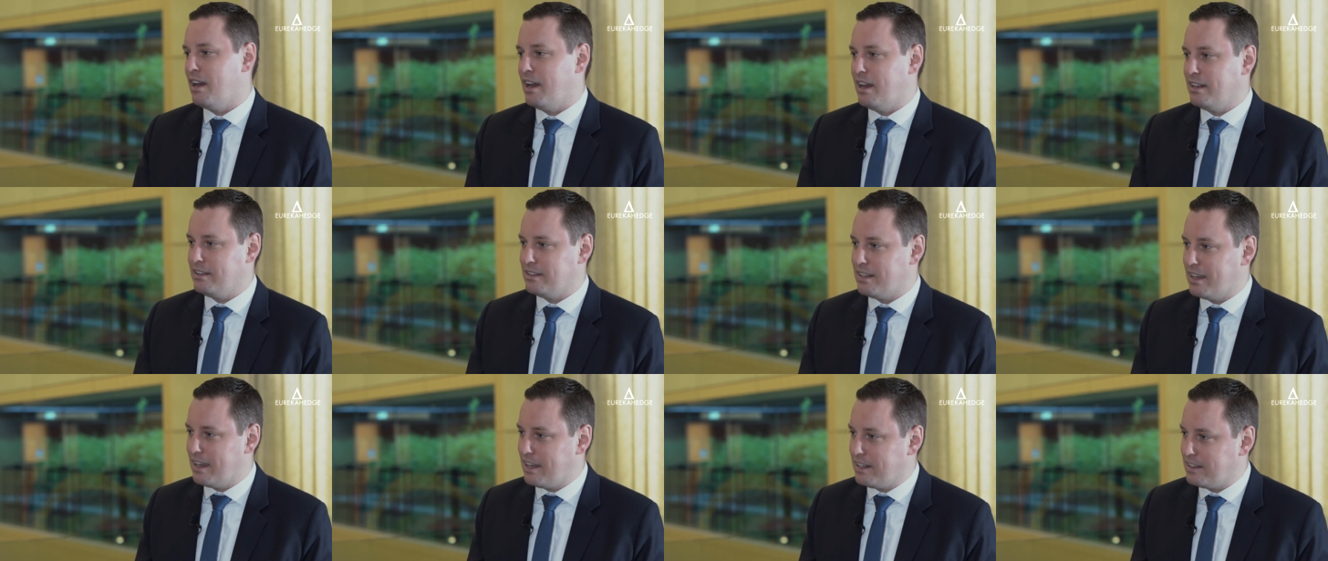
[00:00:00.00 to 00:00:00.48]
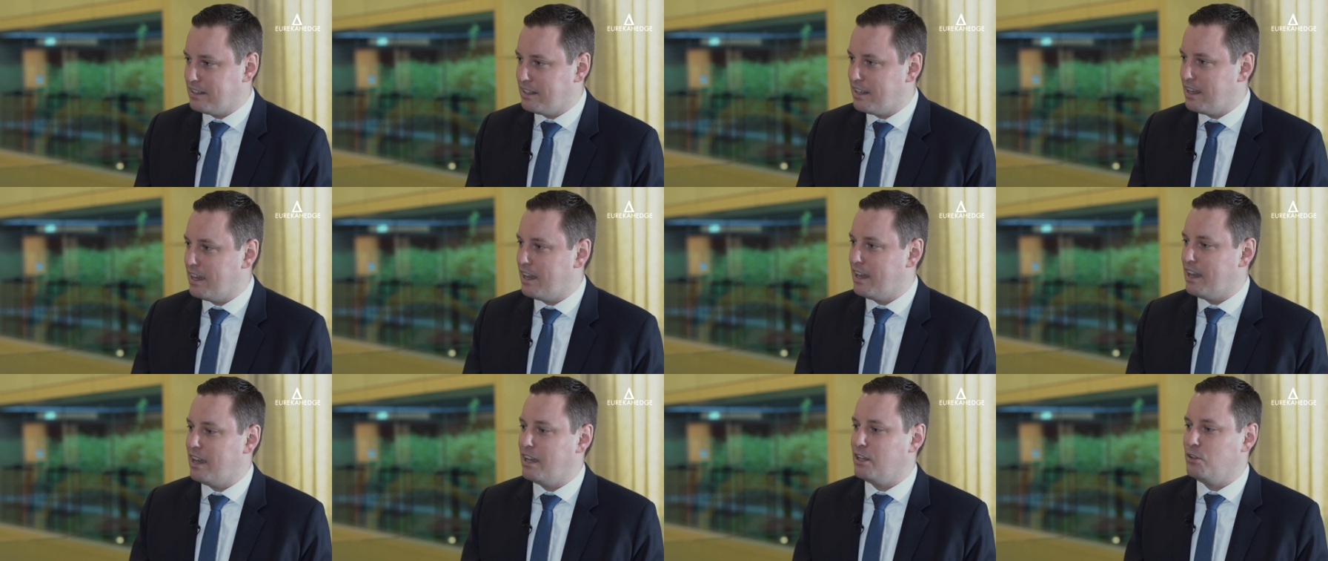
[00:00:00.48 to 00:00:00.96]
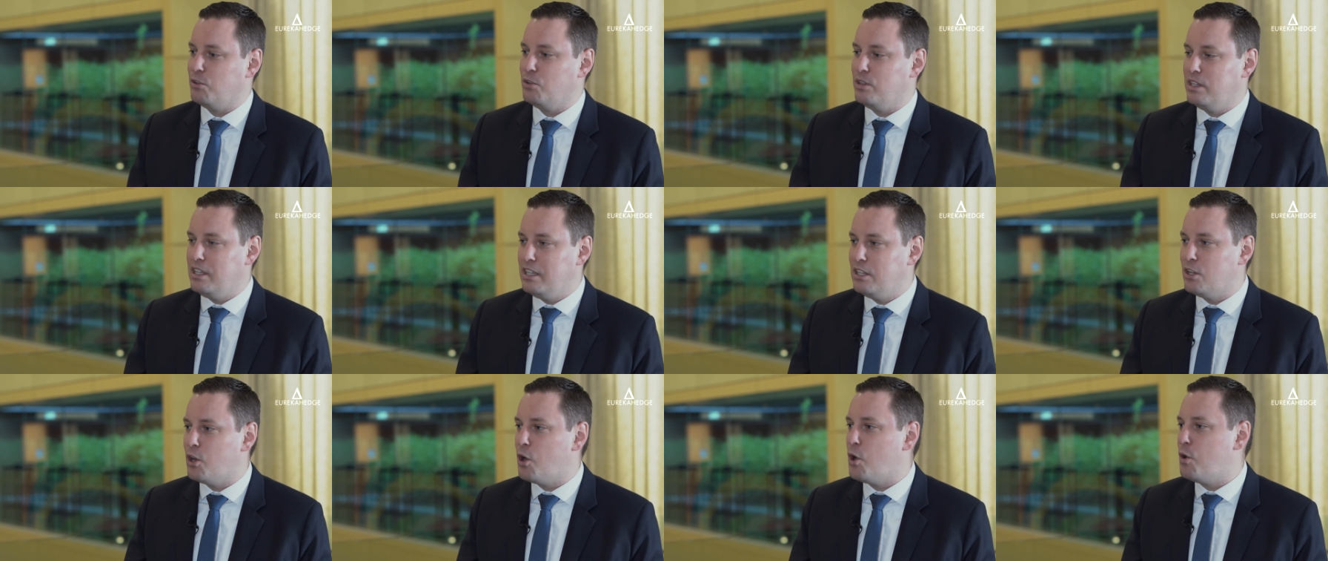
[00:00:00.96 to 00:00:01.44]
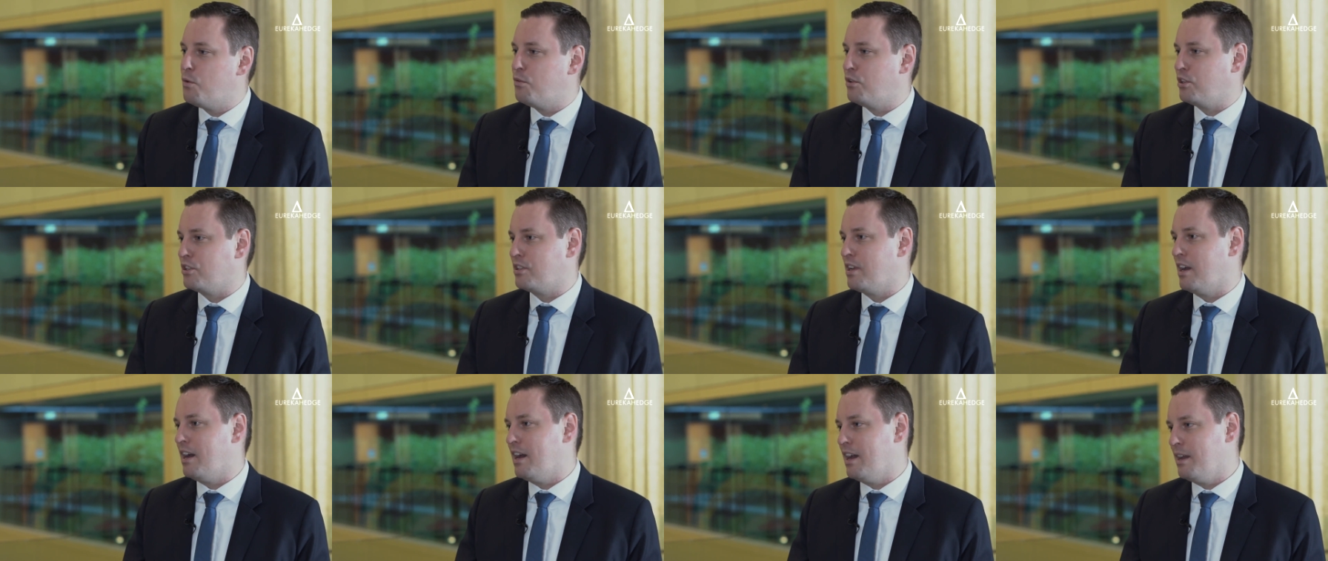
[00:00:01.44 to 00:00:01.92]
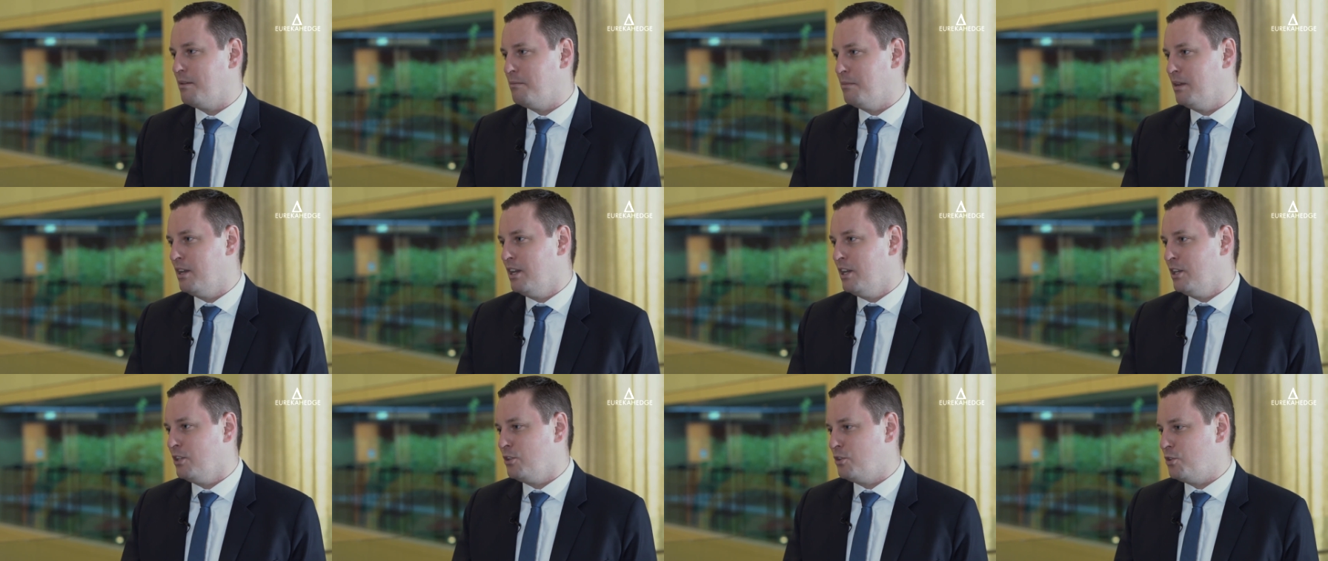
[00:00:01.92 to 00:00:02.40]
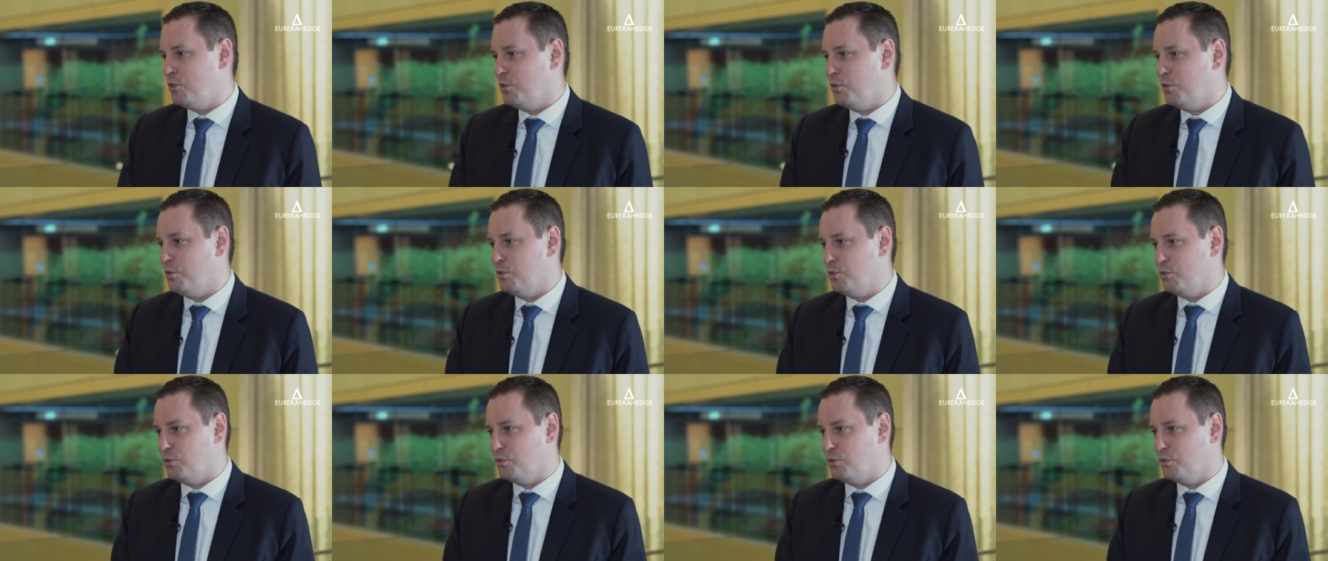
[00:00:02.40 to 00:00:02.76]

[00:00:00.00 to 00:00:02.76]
and then uh, you need over time to,